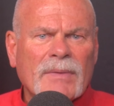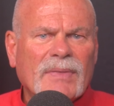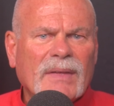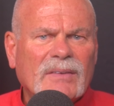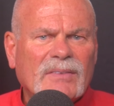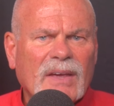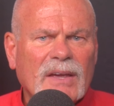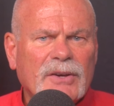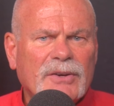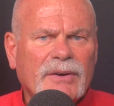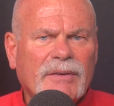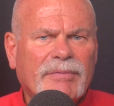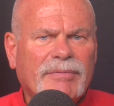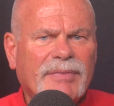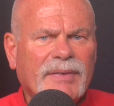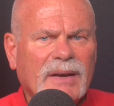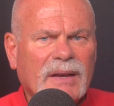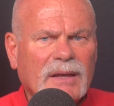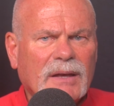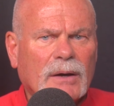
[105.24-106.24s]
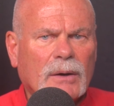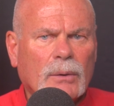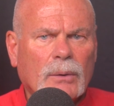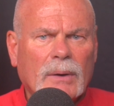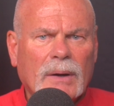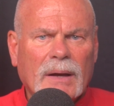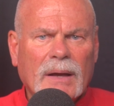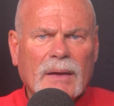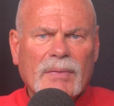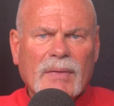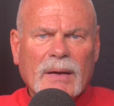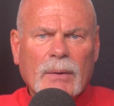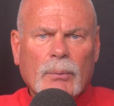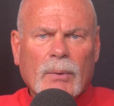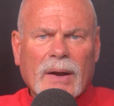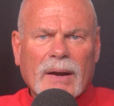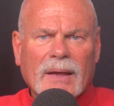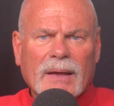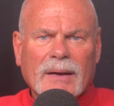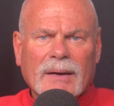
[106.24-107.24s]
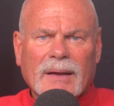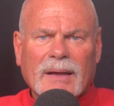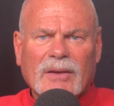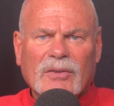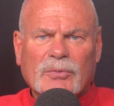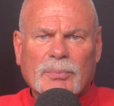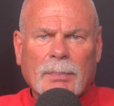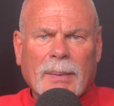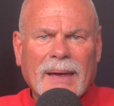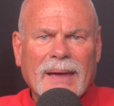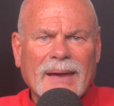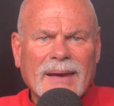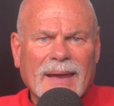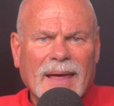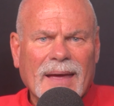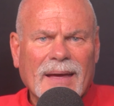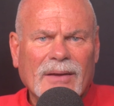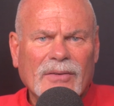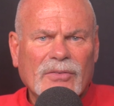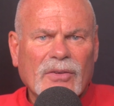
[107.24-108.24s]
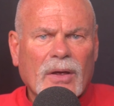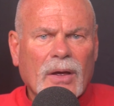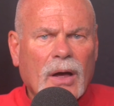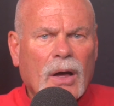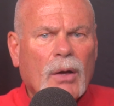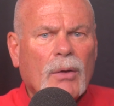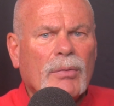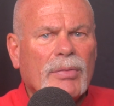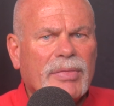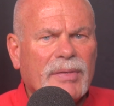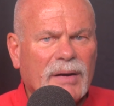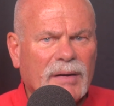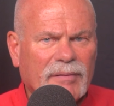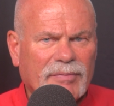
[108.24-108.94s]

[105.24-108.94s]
They take your video and they run it as paid ads on their